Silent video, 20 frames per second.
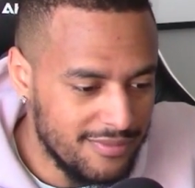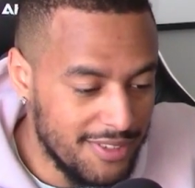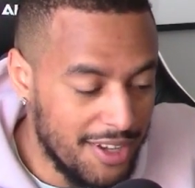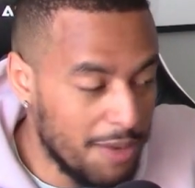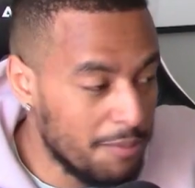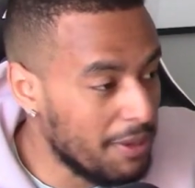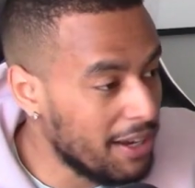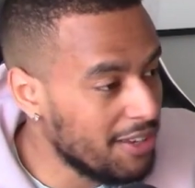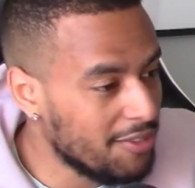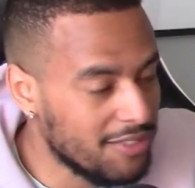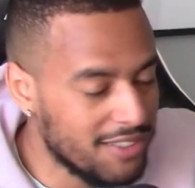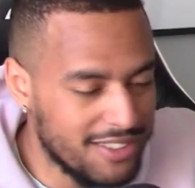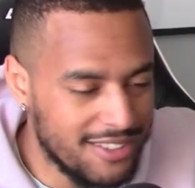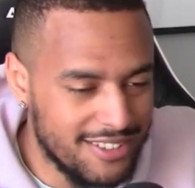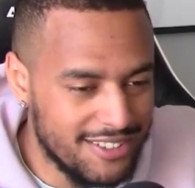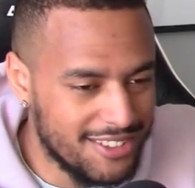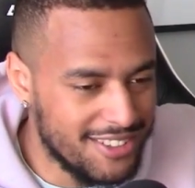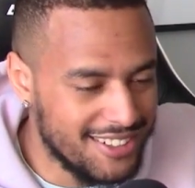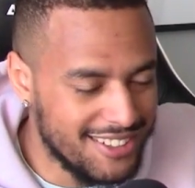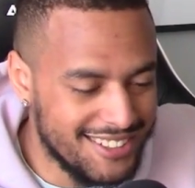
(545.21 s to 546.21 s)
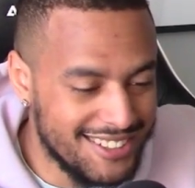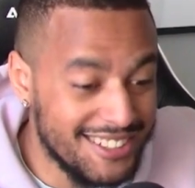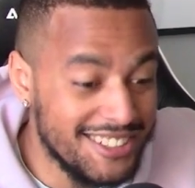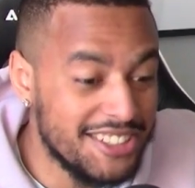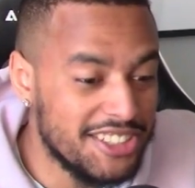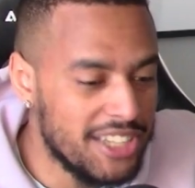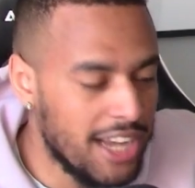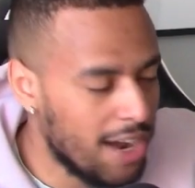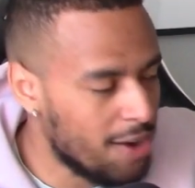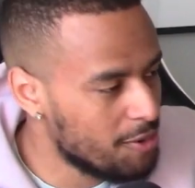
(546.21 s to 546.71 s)
I might even listen to this in the
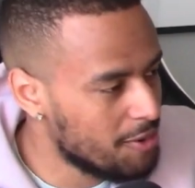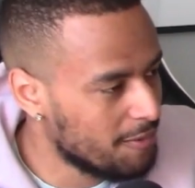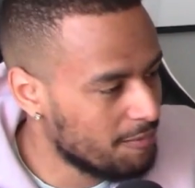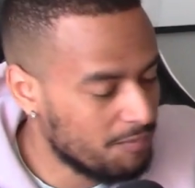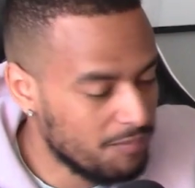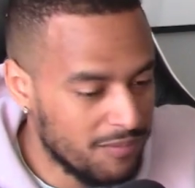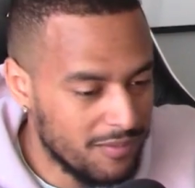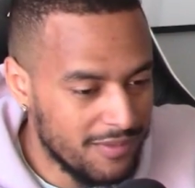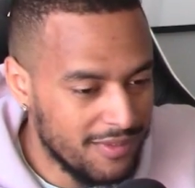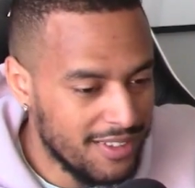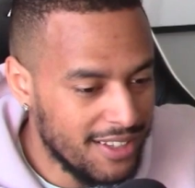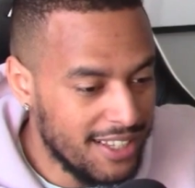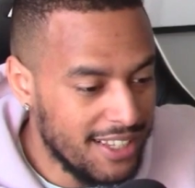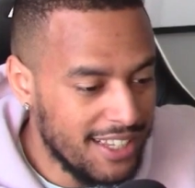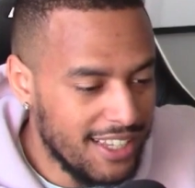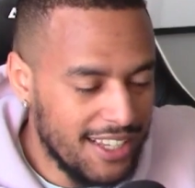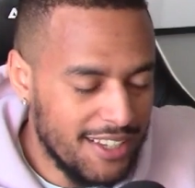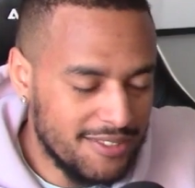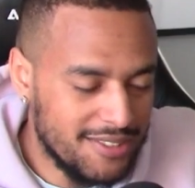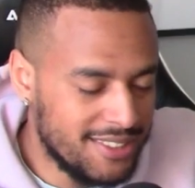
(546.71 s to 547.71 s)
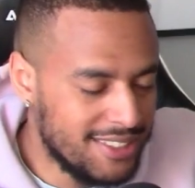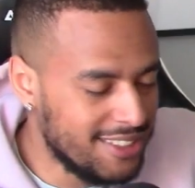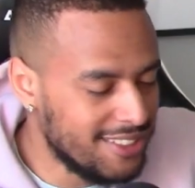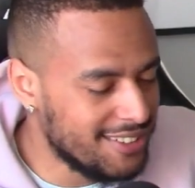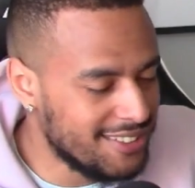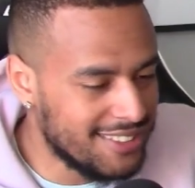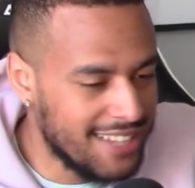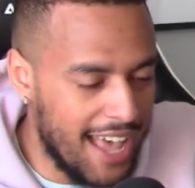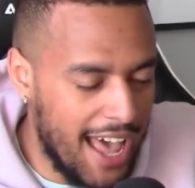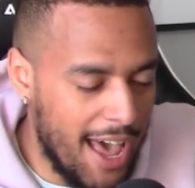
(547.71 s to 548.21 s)
shower. If
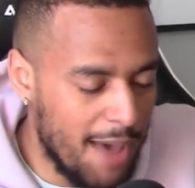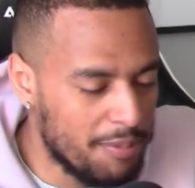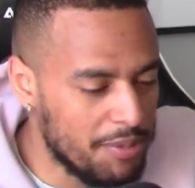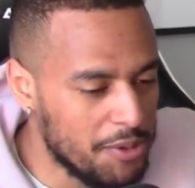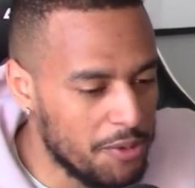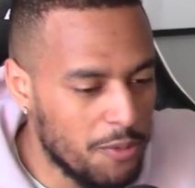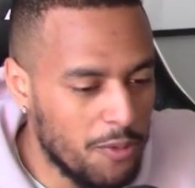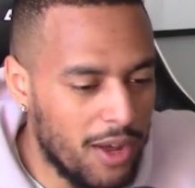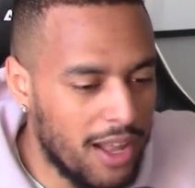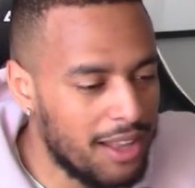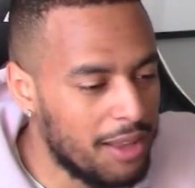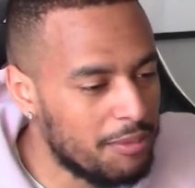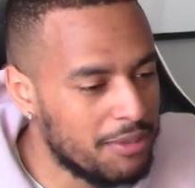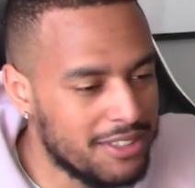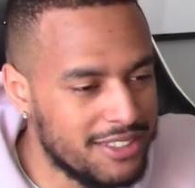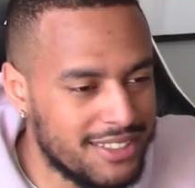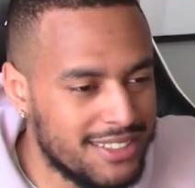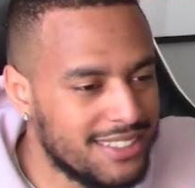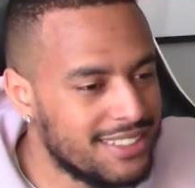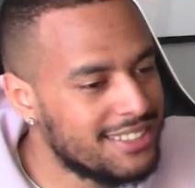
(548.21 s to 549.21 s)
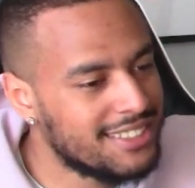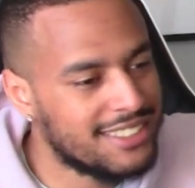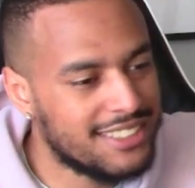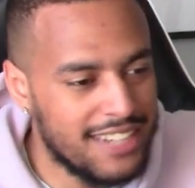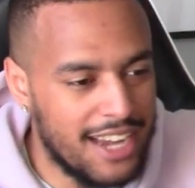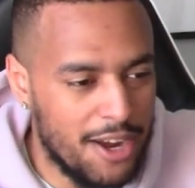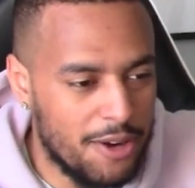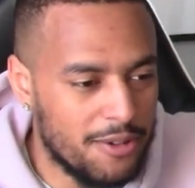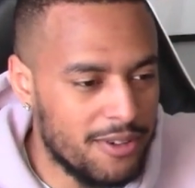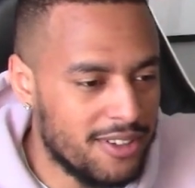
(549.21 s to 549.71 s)
tears happen while I'm listening in the
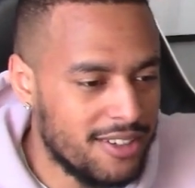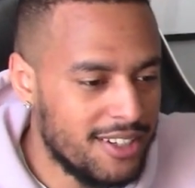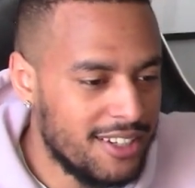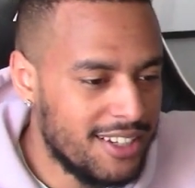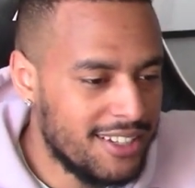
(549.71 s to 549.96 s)
shower,